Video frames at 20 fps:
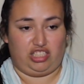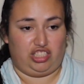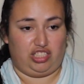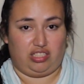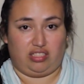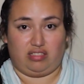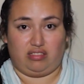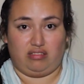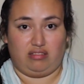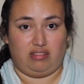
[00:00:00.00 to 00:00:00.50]

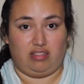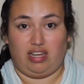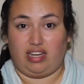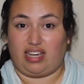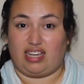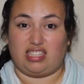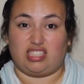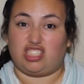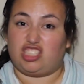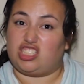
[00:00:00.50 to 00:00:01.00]
just,
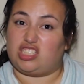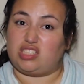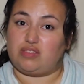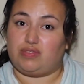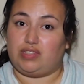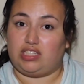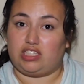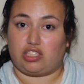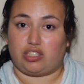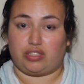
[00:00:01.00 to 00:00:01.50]
I guess, just
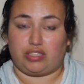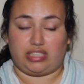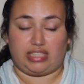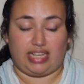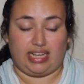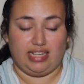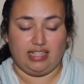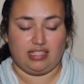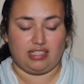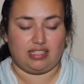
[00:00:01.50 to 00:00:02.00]
finished her
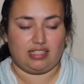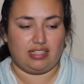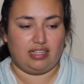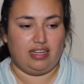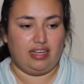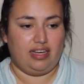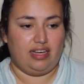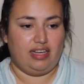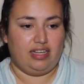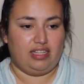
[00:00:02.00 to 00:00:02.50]
test.
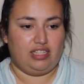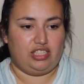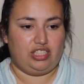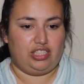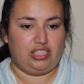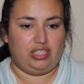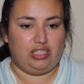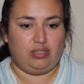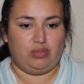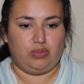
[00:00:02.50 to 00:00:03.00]

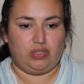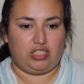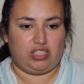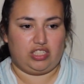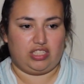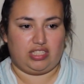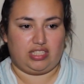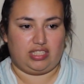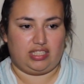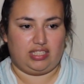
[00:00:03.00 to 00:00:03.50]
She was
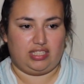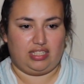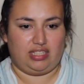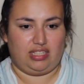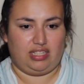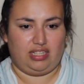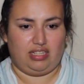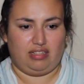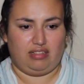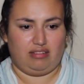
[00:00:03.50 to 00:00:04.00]
just
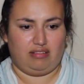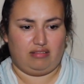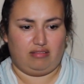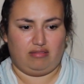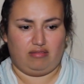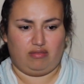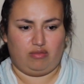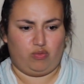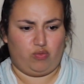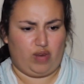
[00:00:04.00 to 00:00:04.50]

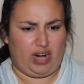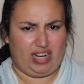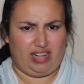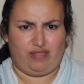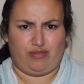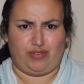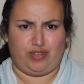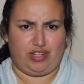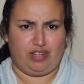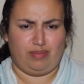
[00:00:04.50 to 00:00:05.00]
sitting
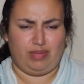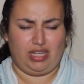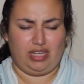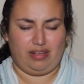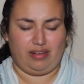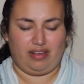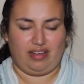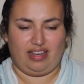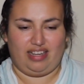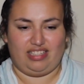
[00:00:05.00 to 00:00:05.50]
right in front of
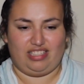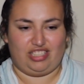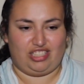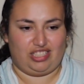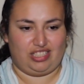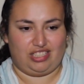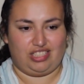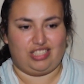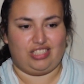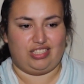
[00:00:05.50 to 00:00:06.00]
me, and
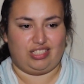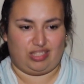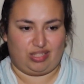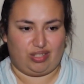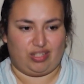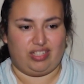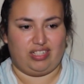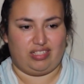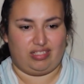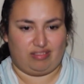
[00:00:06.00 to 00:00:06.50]
she
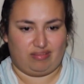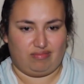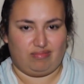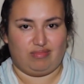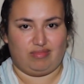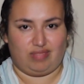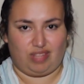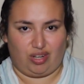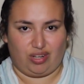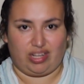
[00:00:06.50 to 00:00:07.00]
started
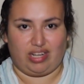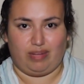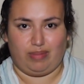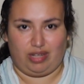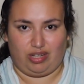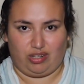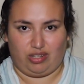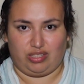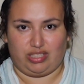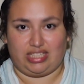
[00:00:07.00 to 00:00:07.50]
talking
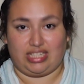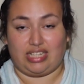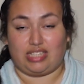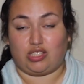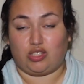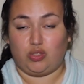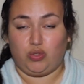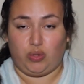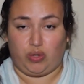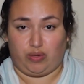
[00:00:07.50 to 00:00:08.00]
about her
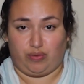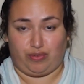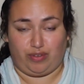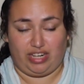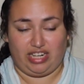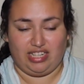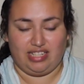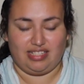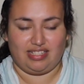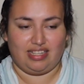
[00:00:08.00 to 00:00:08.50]
test to her
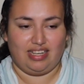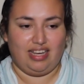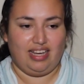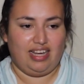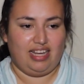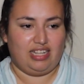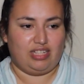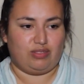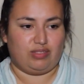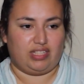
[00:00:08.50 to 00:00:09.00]
friend.
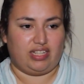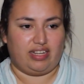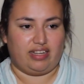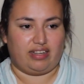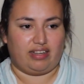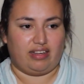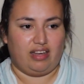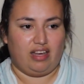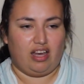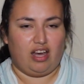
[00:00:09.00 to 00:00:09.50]
She was
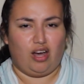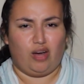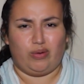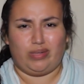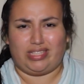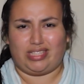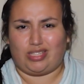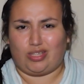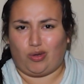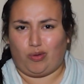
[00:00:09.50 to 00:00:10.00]
like, "Oh,
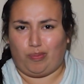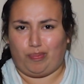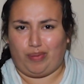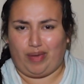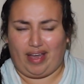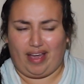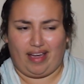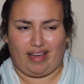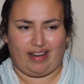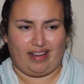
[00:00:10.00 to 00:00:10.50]
it's so
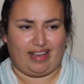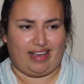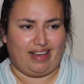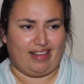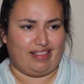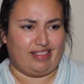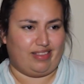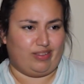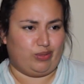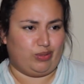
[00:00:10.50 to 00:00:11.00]
bad. I
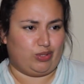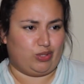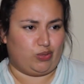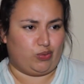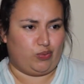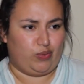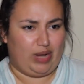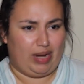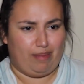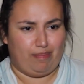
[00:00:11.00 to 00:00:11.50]
had those
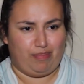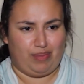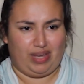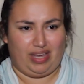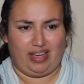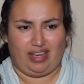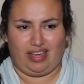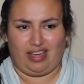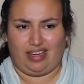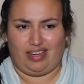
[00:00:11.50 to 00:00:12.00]

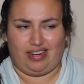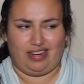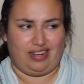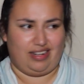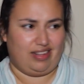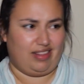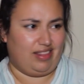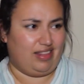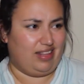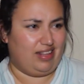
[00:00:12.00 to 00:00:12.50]
cramping,
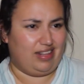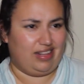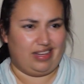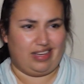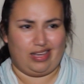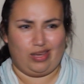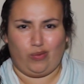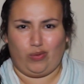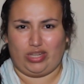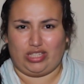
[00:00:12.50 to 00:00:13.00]
and
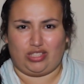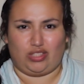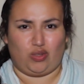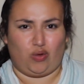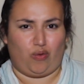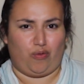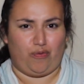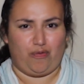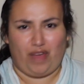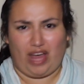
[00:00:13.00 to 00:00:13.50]
he went
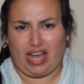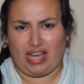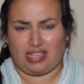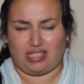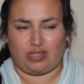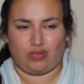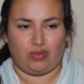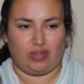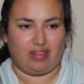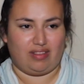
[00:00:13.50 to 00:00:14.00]
so
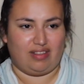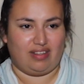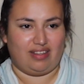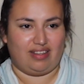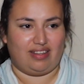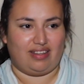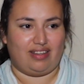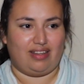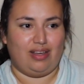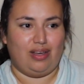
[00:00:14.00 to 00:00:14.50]
fast with
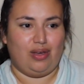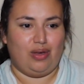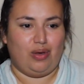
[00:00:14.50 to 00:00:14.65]
the